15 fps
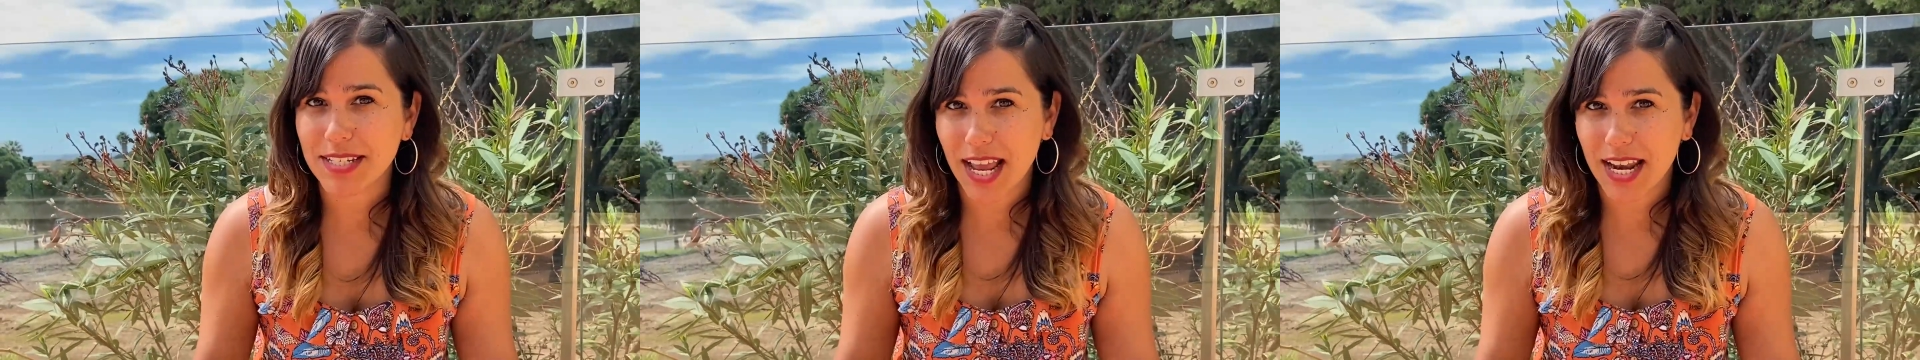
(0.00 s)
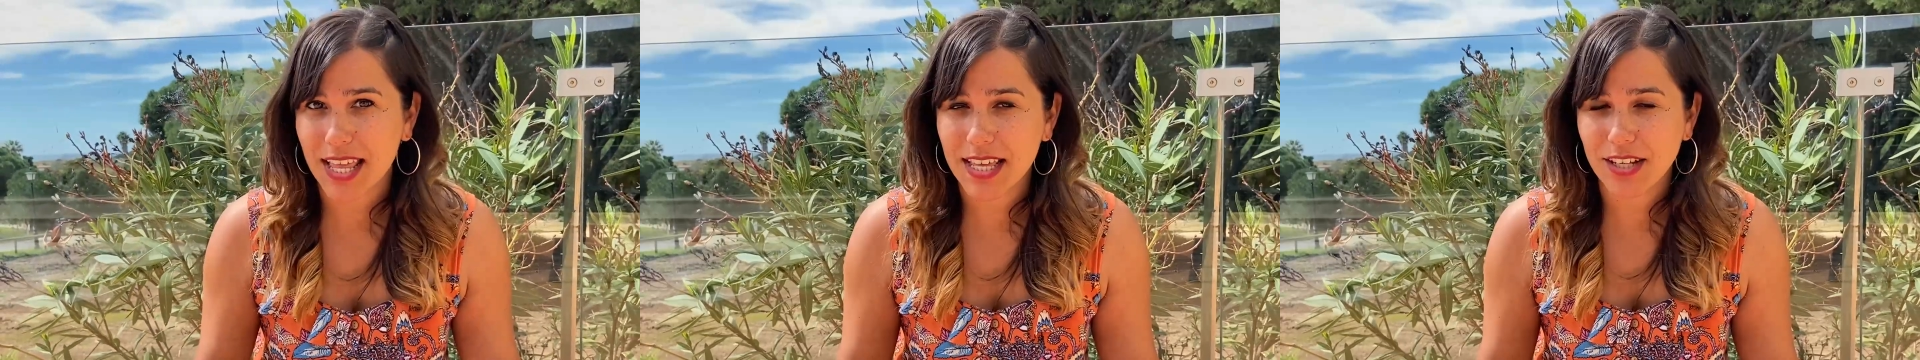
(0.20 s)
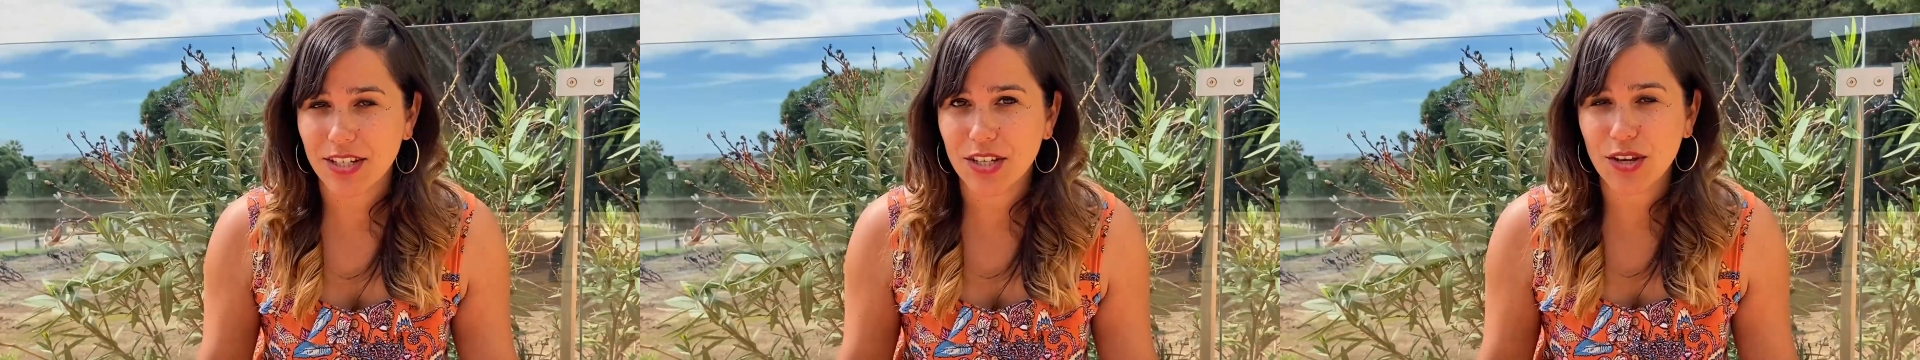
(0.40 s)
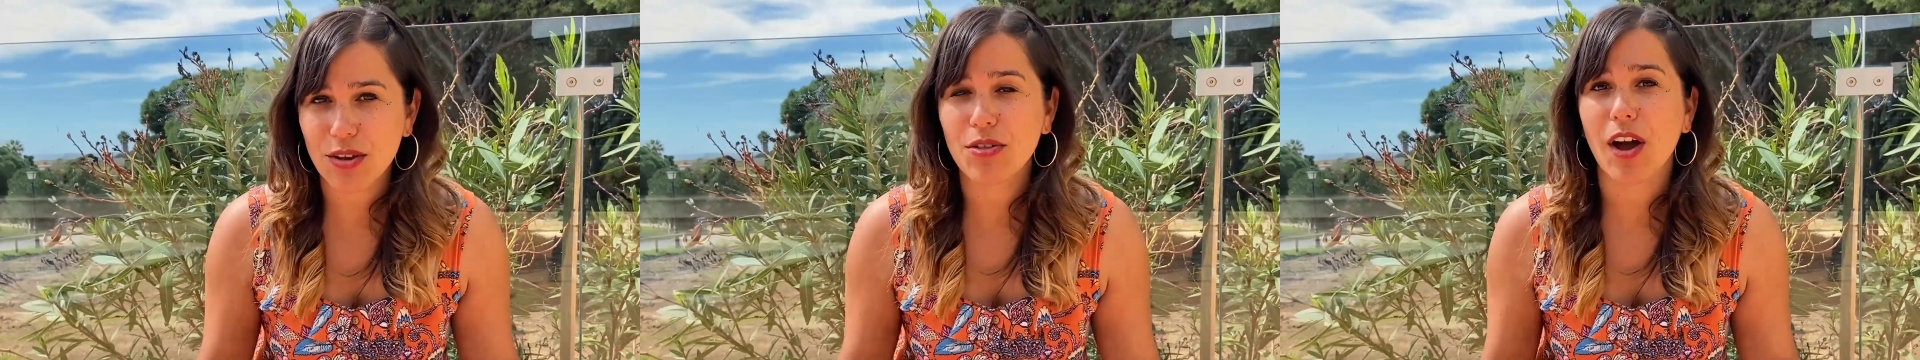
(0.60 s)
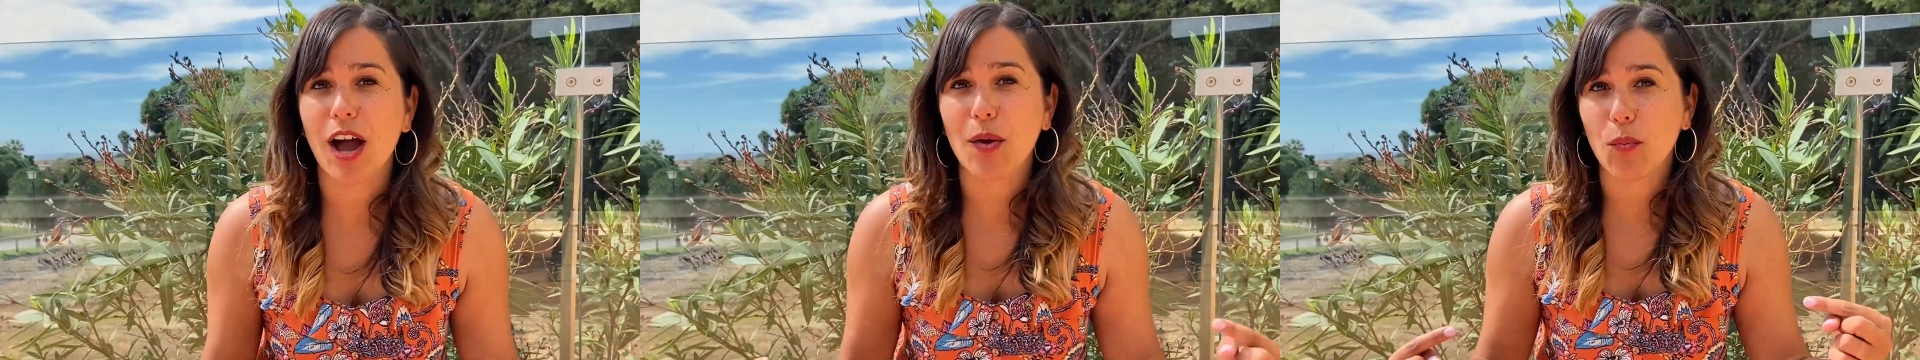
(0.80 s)
anything to you
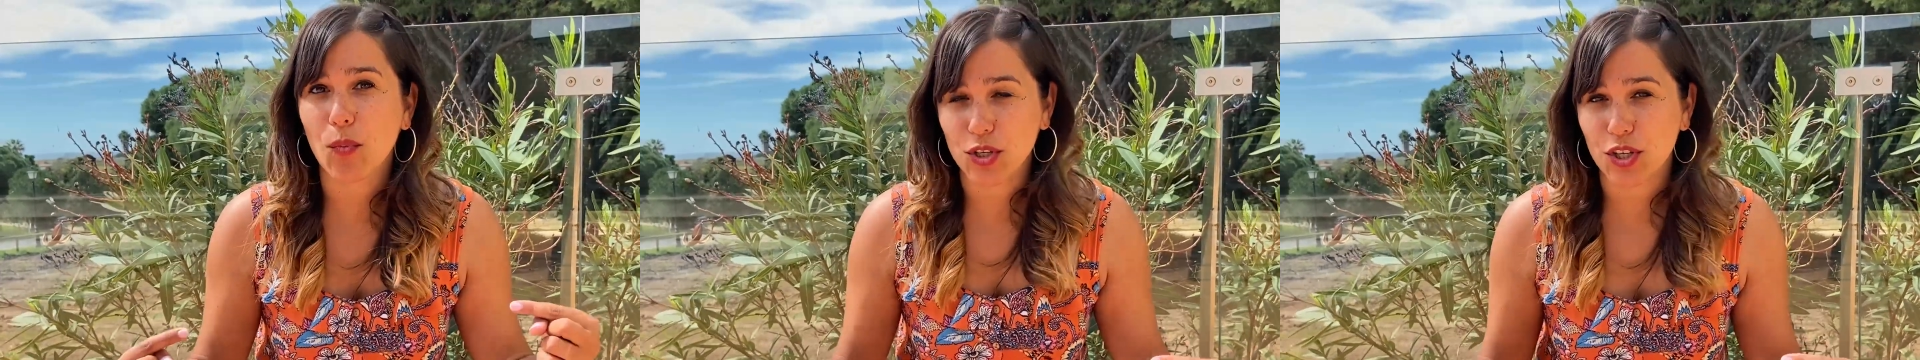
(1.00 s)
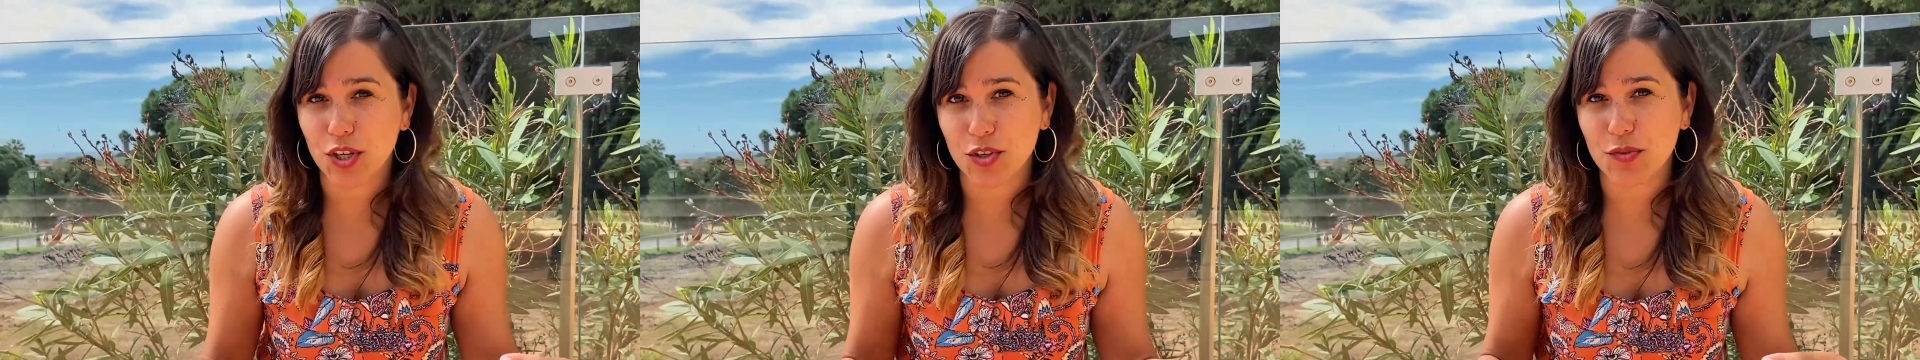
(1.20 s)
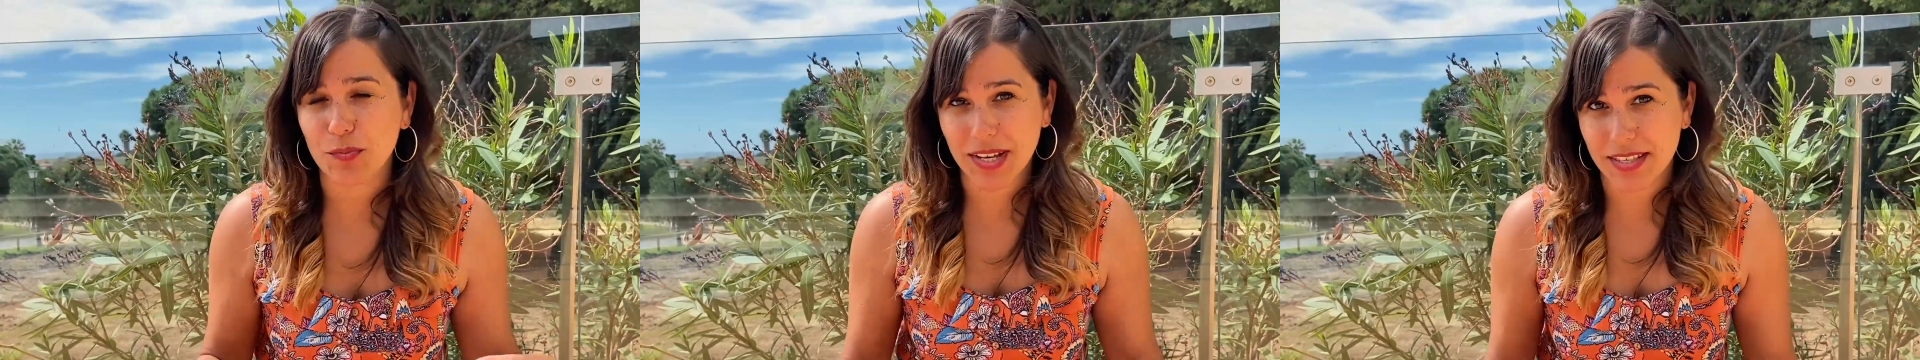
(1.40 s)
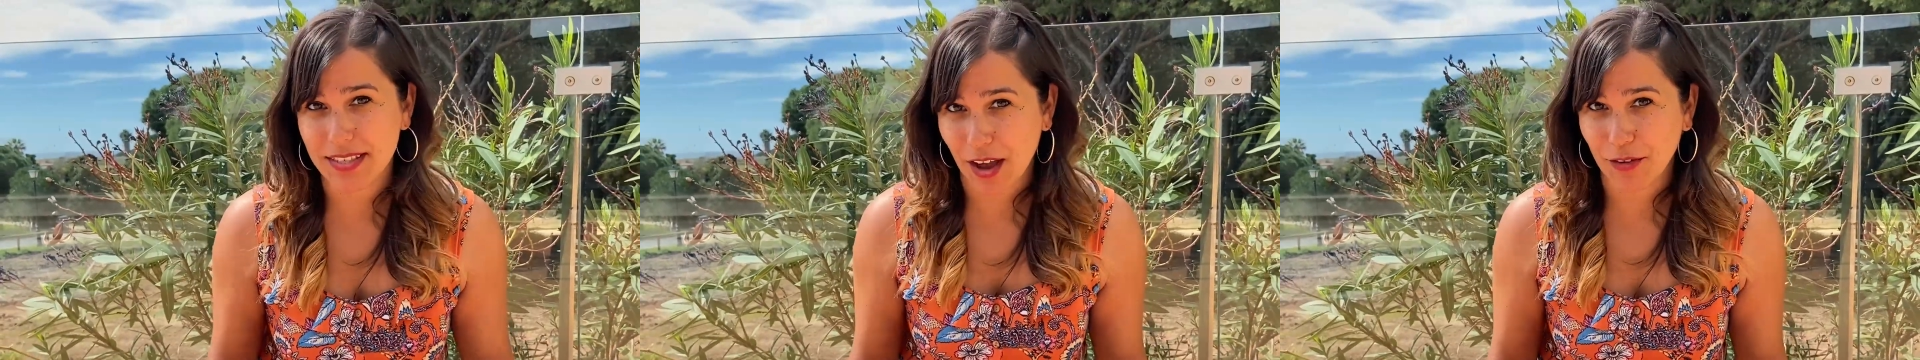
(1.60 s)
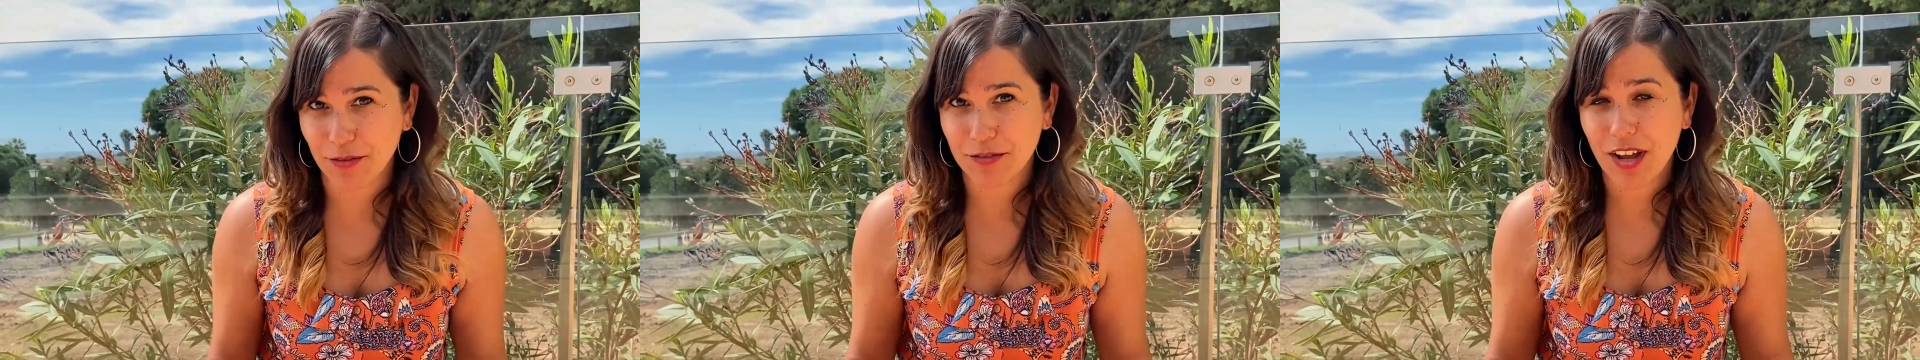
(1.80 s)
that I wouldn't use
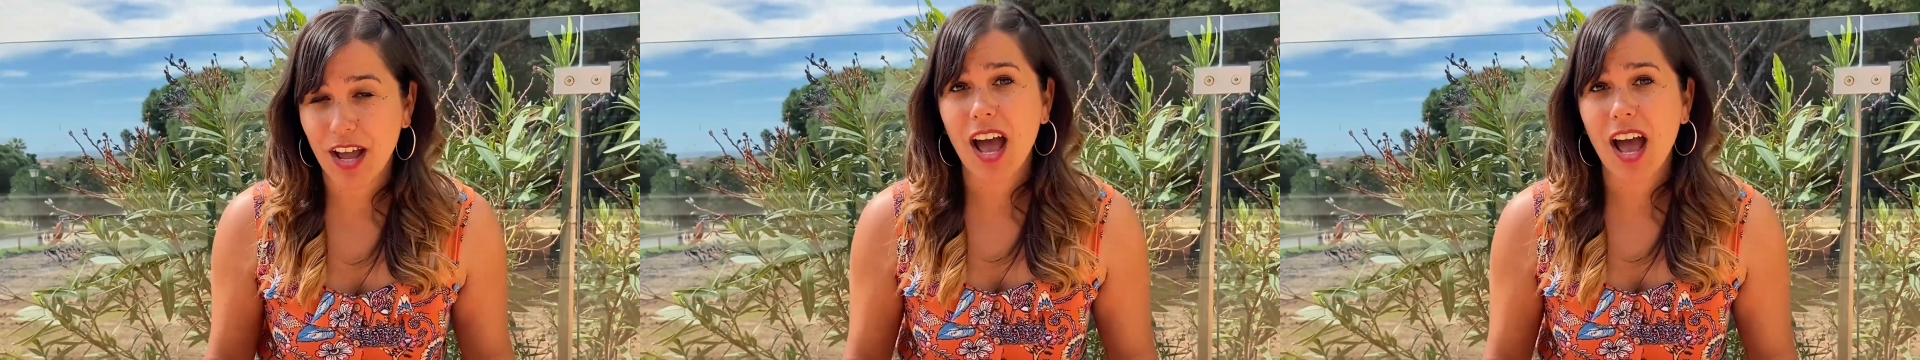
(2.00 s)
myself,